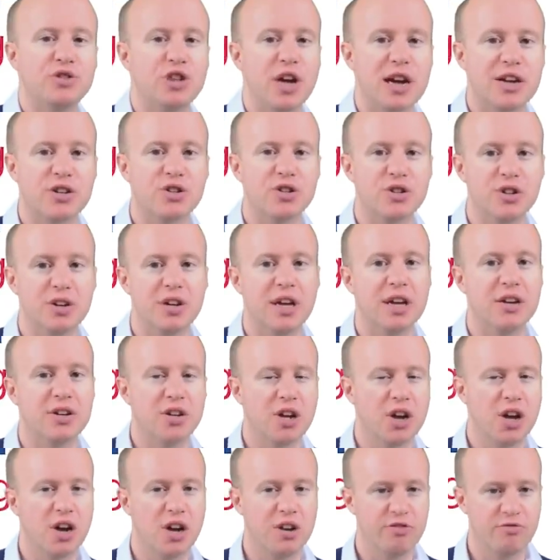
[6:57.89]
Jackson
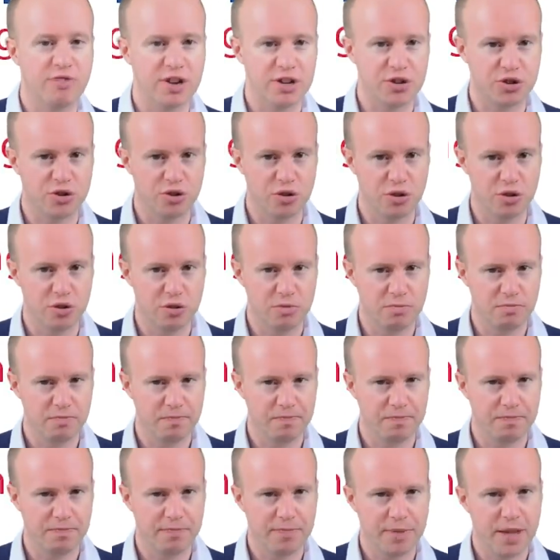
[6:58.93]
and Kurt Russell.
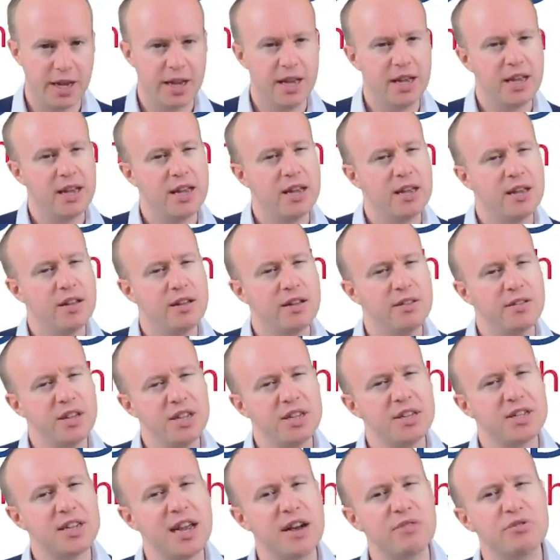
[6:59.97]

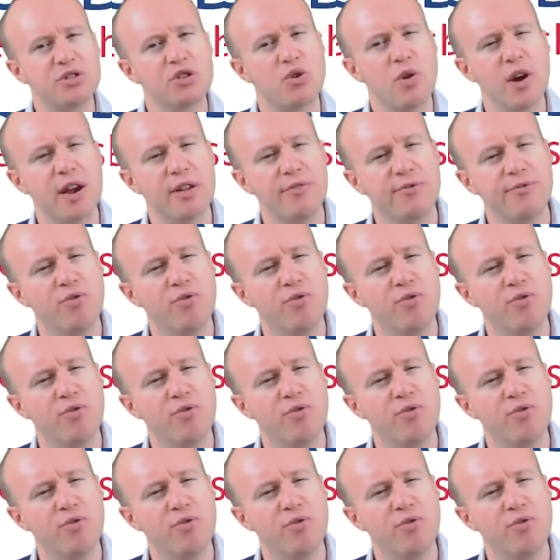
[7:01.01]
This sounds quite